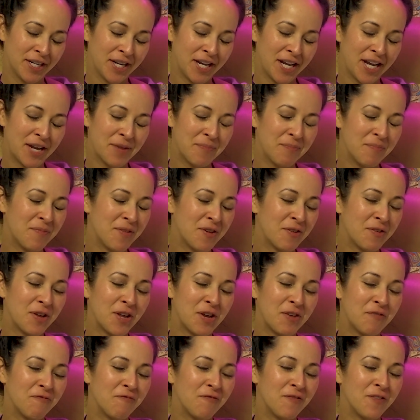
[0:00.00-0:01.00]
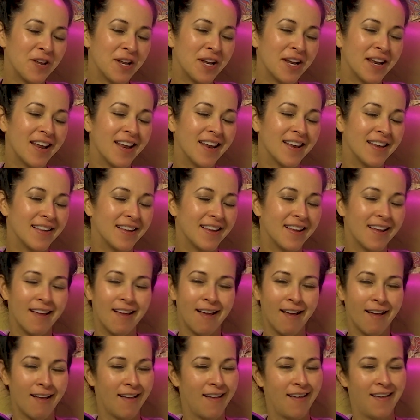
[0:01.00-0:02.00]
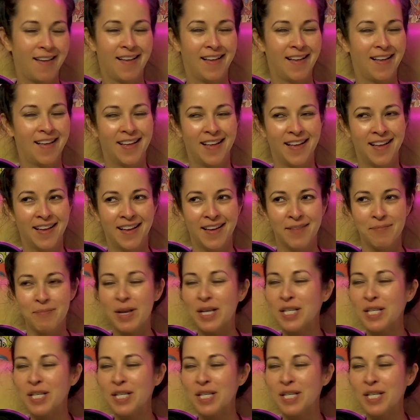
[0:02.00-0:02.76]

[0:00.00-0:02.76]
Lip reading: The more I watch it, from our what's it